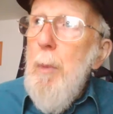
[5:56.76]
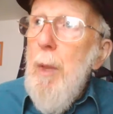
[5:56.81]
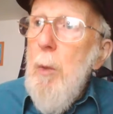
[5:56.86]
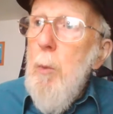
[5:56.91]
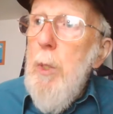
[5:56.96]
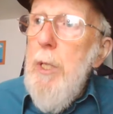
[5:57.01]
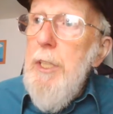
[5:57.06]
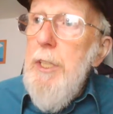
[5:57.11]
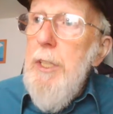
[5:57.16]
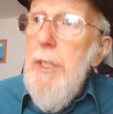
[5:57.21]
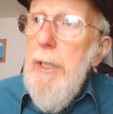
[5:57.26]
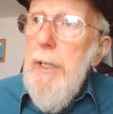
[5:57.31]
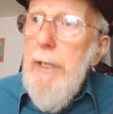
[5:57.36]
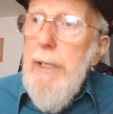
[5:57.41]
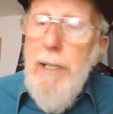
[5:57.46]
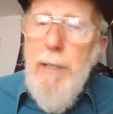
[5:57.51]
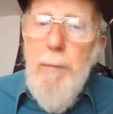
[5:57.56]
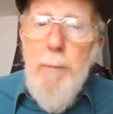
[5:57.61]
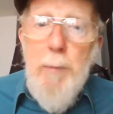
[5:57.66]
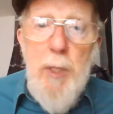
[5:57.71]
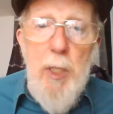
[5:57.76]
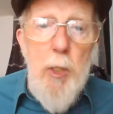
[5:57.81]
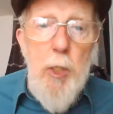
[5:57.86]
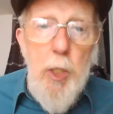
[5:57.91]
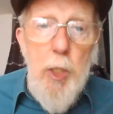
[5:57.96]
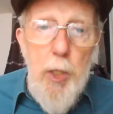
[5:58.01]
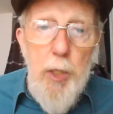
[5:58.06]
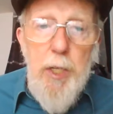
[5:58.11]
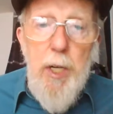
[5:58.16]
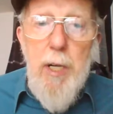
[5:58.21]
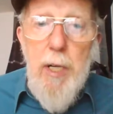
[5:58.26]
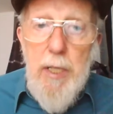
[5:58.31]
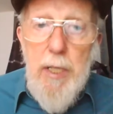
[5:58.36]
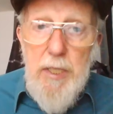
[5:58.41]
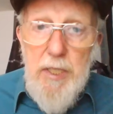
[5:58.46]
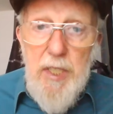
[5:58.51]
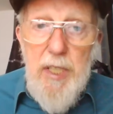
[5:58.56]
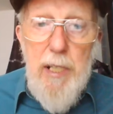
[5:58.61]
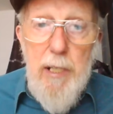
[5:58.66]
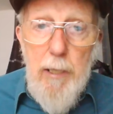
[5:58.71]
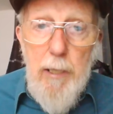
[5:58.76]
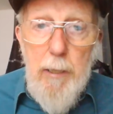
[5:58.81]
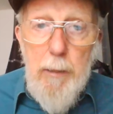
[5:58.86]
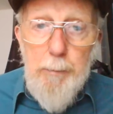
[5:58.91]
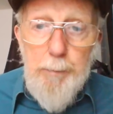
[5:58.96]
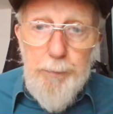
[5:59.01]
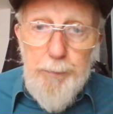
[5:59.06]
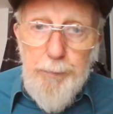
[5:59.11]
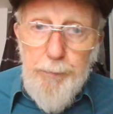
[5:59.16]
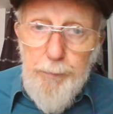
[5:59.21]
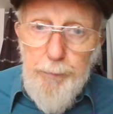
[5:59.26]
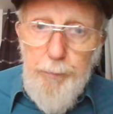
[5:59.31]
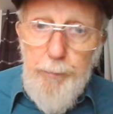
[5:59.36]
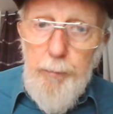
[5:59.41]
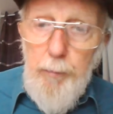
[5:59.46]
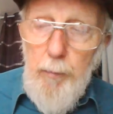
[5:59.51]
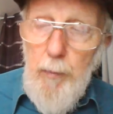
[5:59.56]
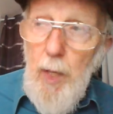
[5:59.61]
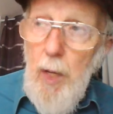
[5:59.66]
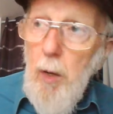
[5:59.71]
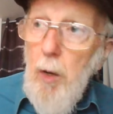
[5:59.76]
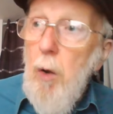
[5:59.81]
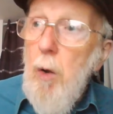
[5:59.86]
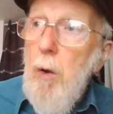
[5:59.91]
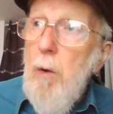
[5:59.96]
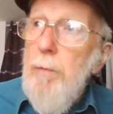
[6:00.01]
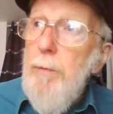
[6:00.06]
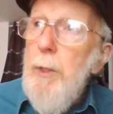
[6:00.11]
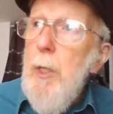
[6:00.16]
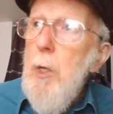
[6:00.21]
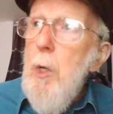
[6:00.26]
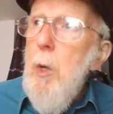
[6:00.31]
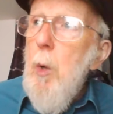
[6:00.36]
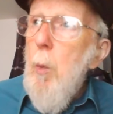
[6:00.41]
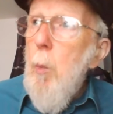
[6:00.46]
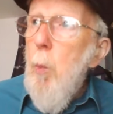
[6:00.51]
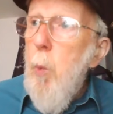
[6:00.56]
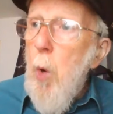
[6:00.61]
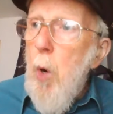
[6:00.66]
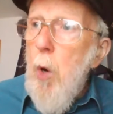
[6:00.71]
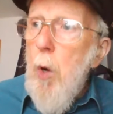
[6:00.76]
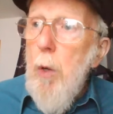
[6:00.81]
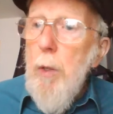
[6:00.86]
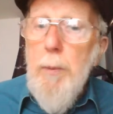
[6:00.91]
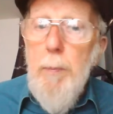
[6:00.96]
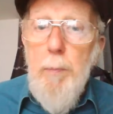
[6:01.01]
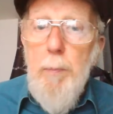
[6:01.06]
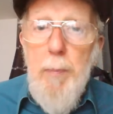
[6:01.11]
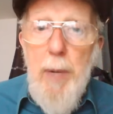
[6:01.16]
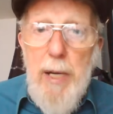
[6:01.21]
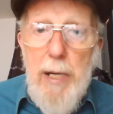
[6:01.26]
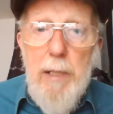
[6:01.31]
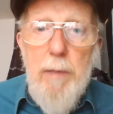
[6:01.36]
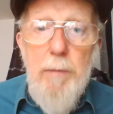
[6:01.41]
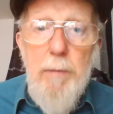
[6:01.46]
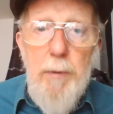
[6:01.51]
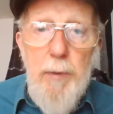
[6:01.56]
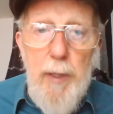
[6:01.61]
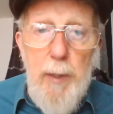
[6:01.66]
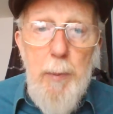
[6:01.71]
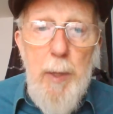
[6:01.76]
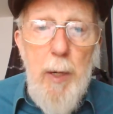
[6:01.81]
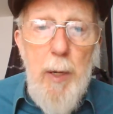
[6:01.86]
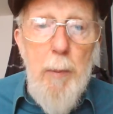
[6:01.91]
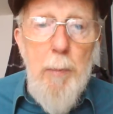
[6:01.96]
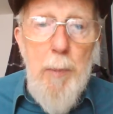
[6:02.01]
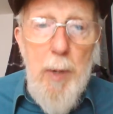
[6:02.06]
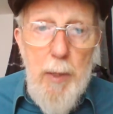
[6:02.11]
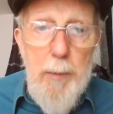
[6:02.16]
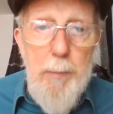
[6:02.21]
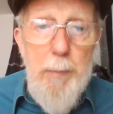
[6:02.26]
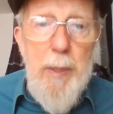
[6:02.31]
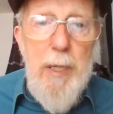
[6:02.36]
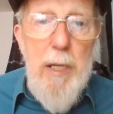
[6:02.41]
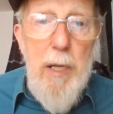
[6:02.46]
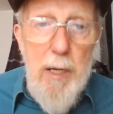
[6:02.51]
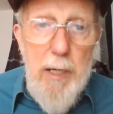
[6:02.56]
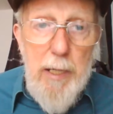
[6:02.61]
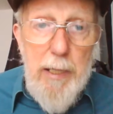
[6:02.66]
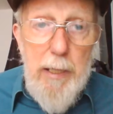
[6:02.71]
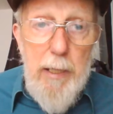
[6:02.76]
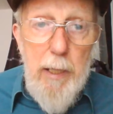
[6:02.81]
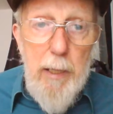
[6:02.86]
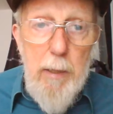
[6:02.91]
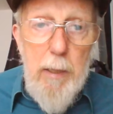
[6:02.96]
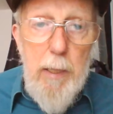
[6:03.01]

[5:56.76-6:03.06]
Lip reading: which gave me a good idea of what male and female might be like,